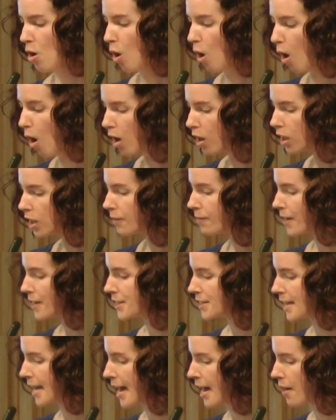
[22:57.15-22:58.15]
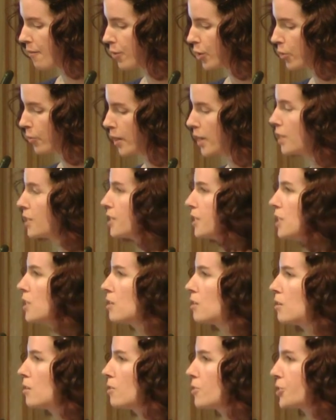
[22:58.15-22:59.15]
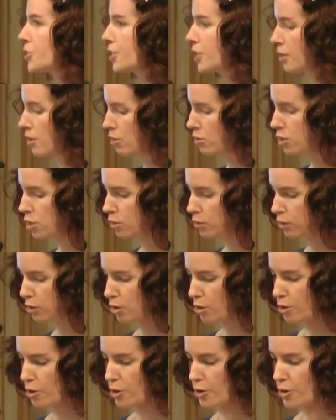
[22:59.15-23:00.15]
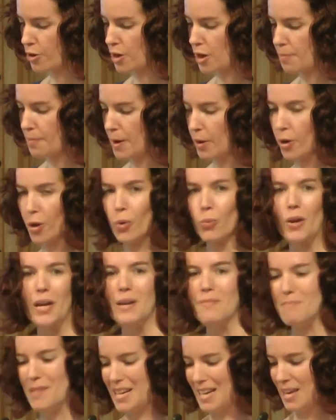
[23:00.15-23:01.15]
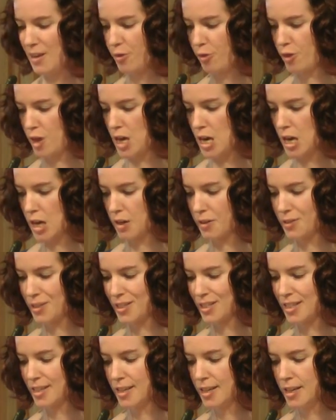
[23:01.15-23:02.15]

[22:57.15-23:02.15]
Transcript: All of us have a great deal still to learn about a great many things,